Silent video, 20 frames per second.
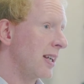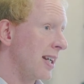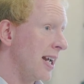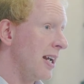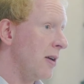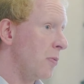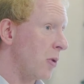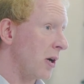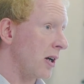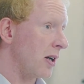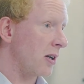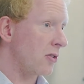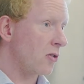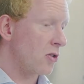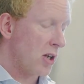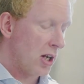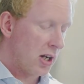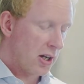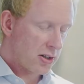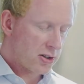keywords
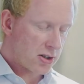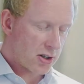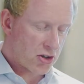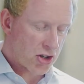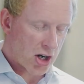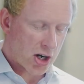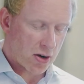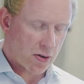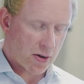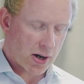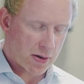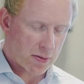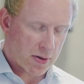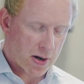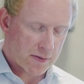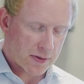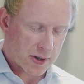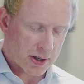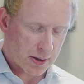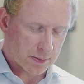to generate
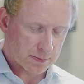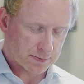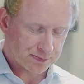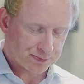revenue.